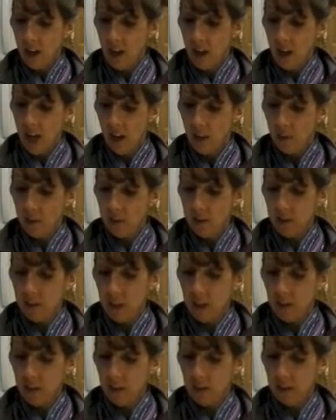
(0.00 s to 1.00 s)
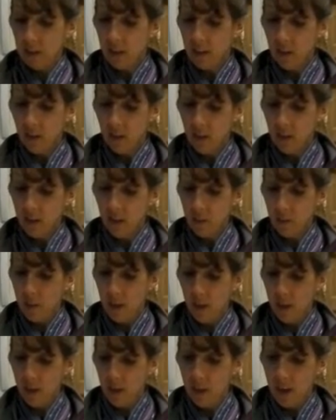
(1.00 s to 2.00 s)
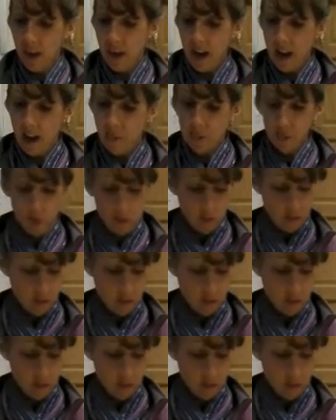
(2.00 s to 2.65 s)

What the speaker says: I would take a little bit of the apple